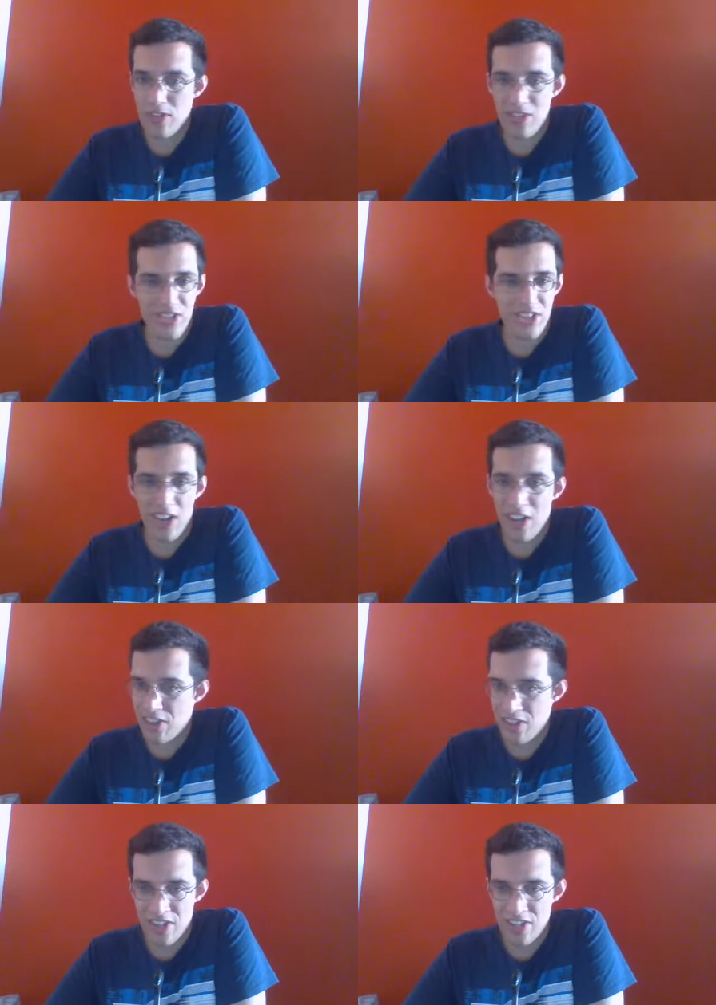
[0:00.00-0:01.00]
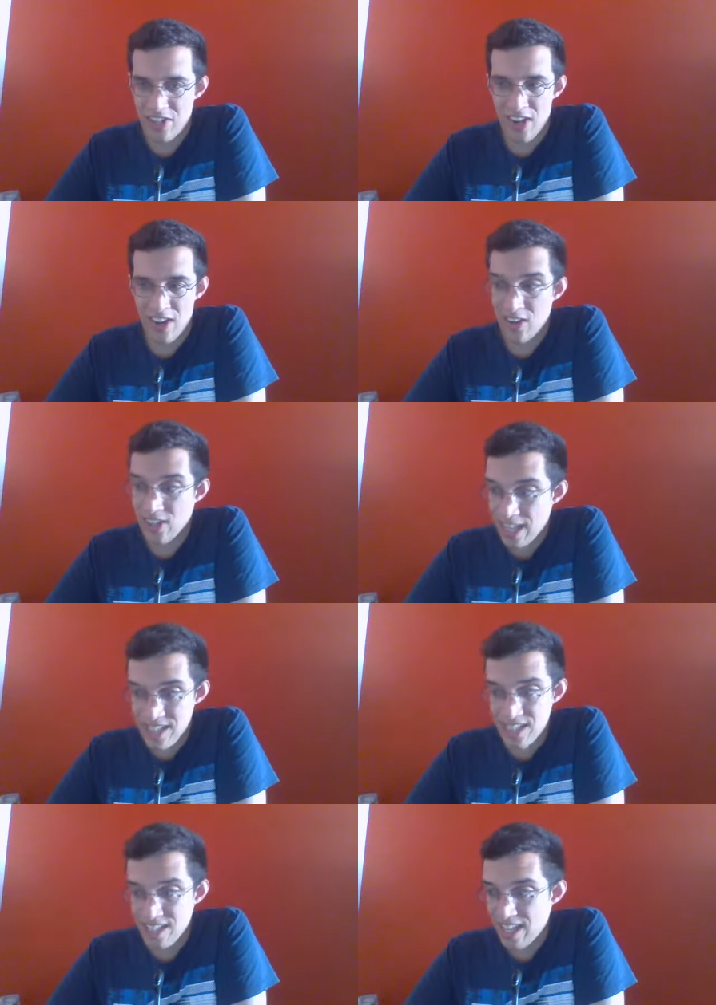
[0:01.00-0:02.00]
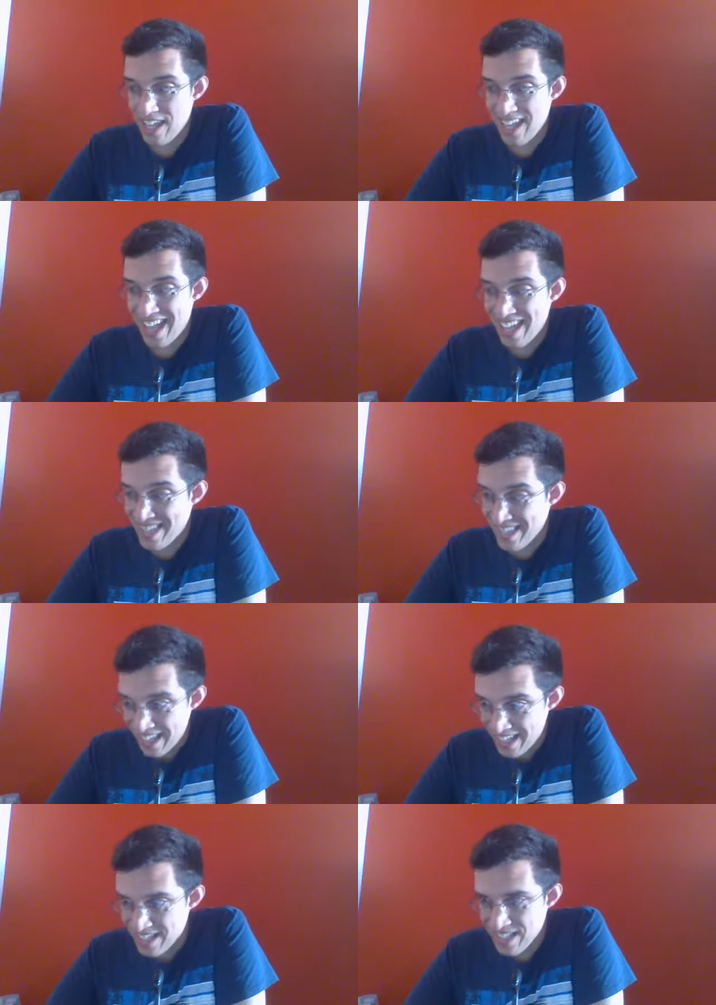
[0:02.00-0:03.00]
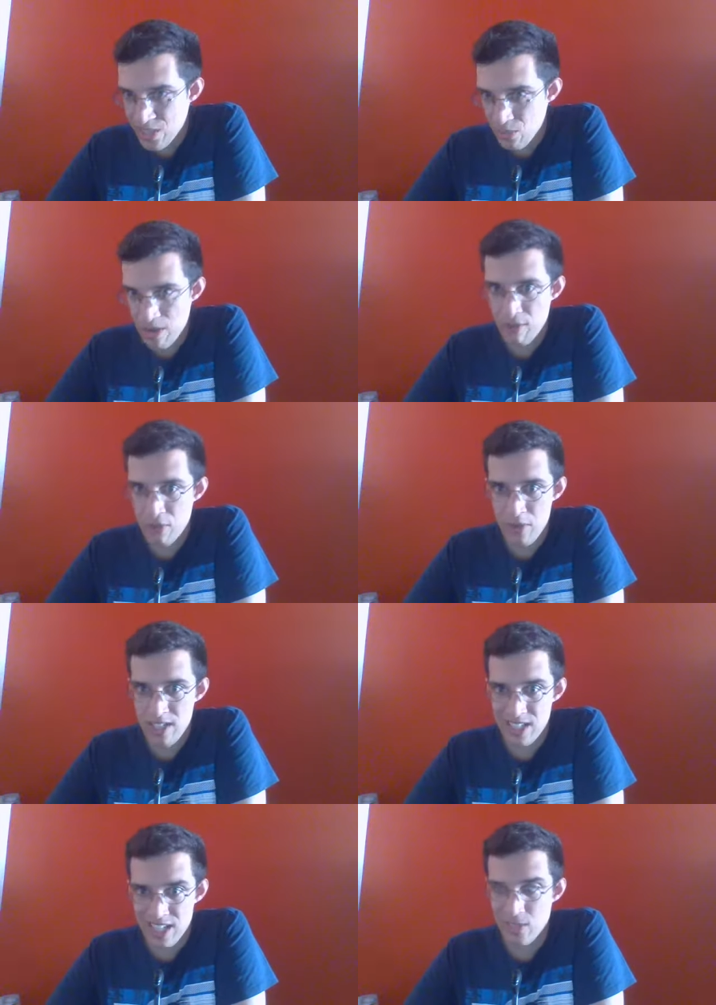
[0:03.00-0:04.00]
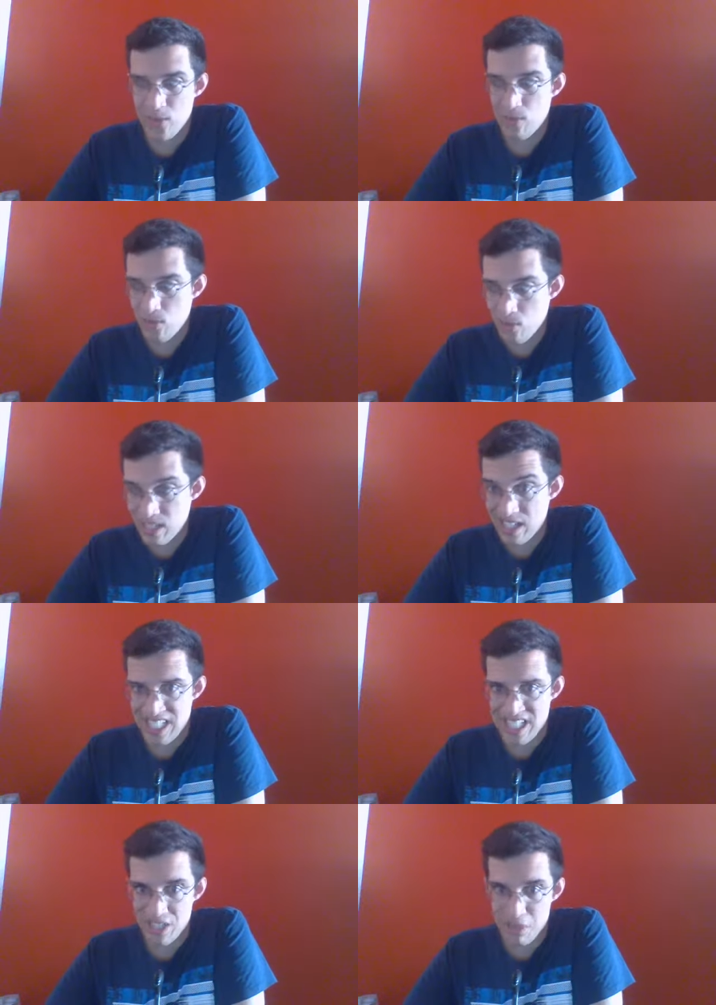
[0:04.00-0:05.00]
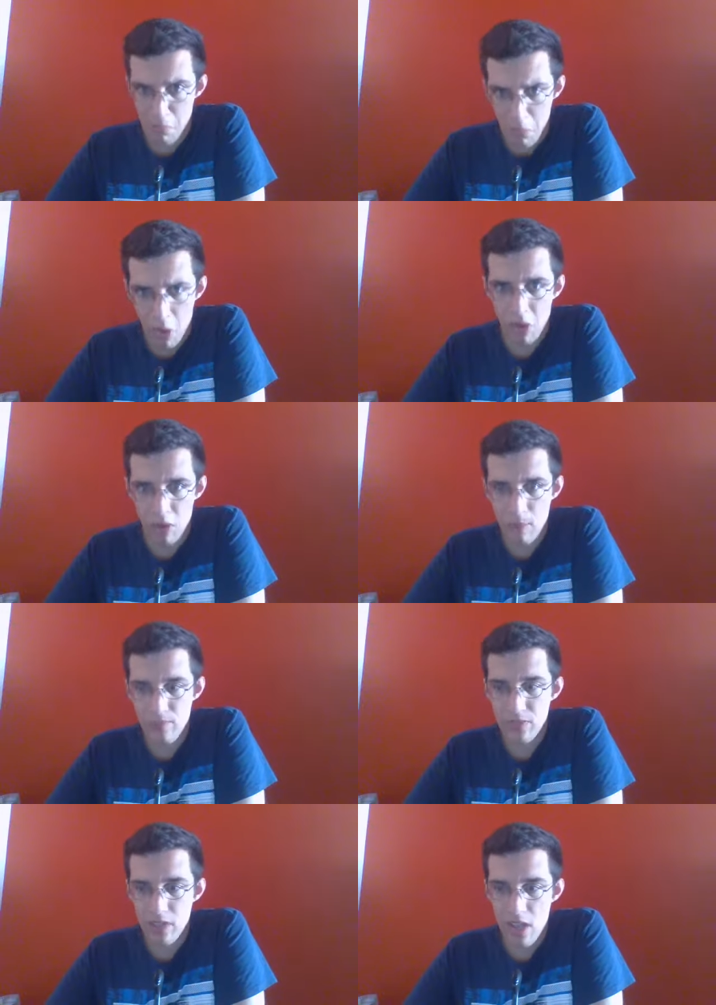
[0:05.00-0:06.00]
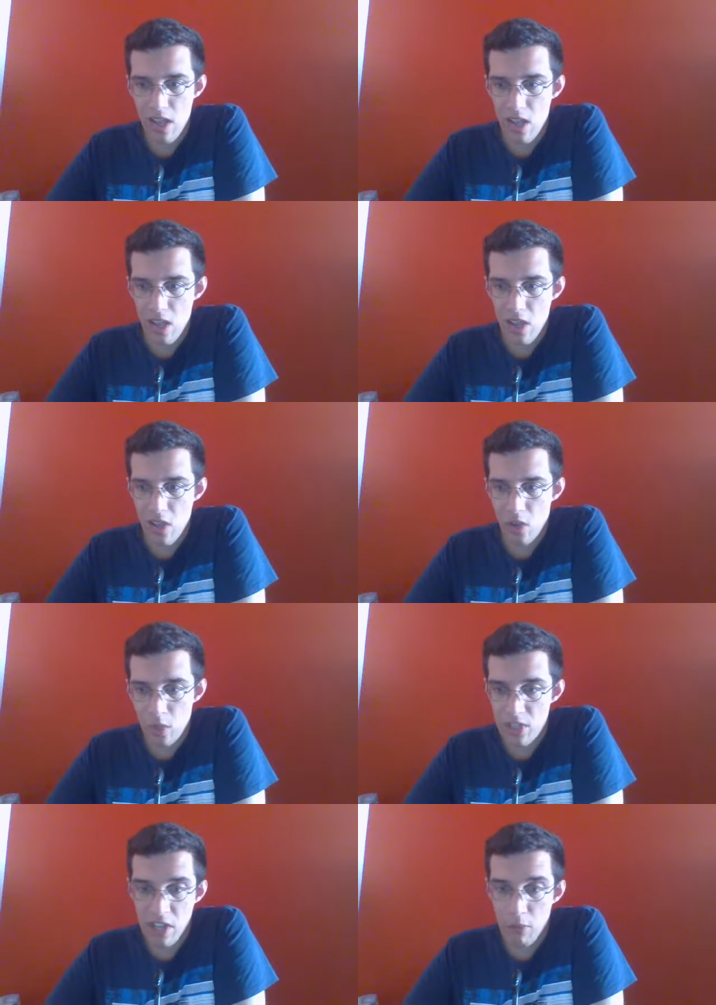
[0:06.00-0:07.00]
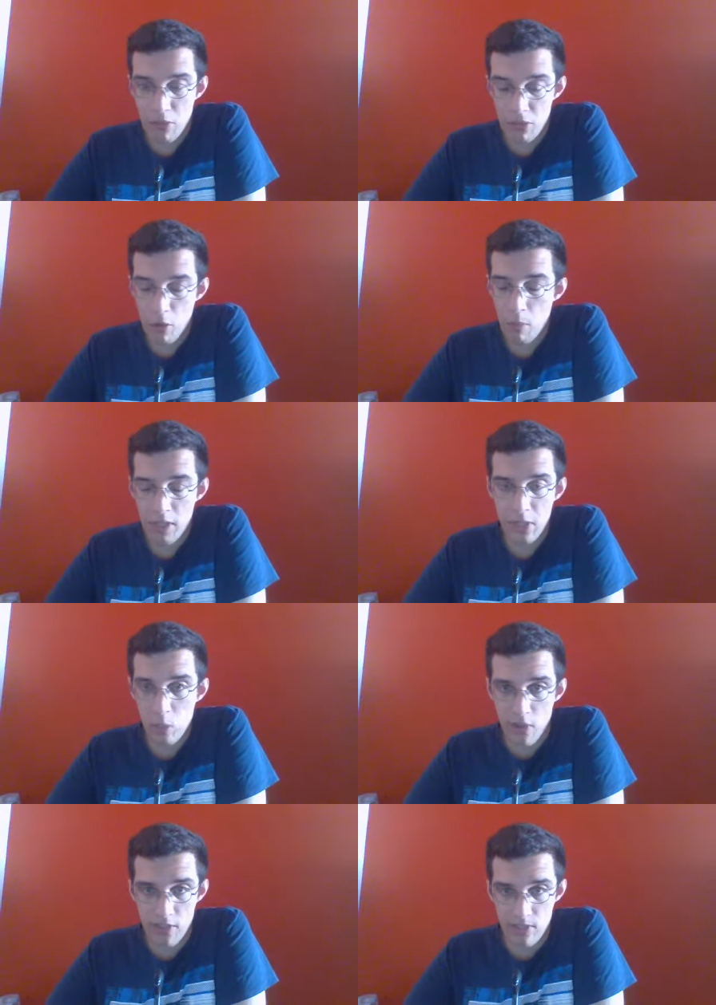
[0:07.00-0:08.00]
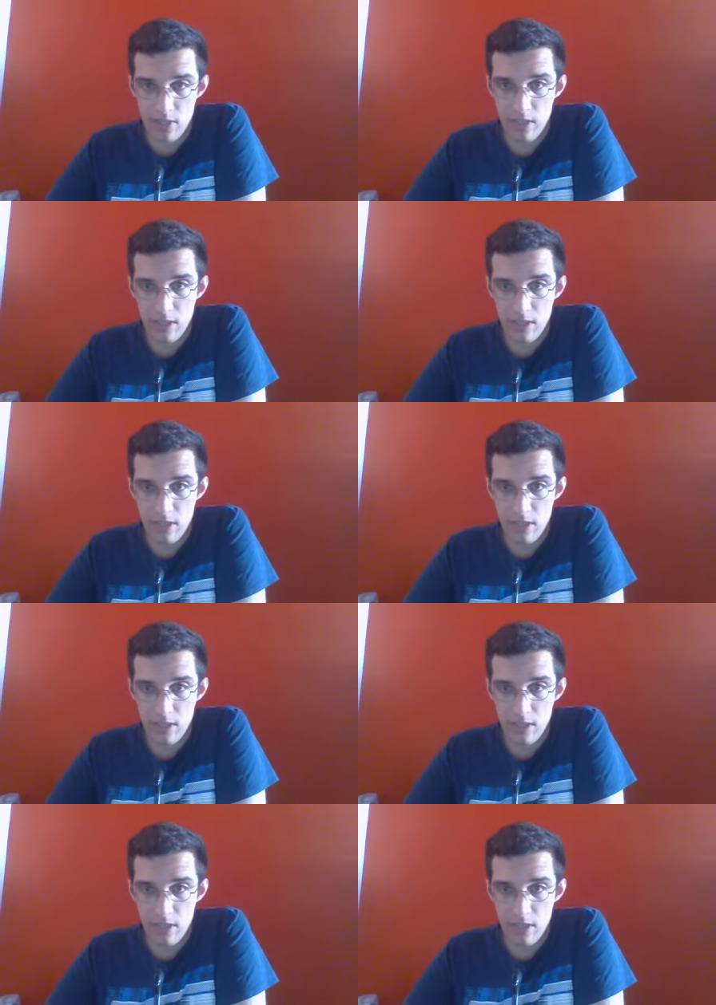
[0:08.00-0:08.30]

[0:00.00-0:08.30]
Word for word: to start this year, unless unless the reverie is like really small, which I was hoping it wasn't.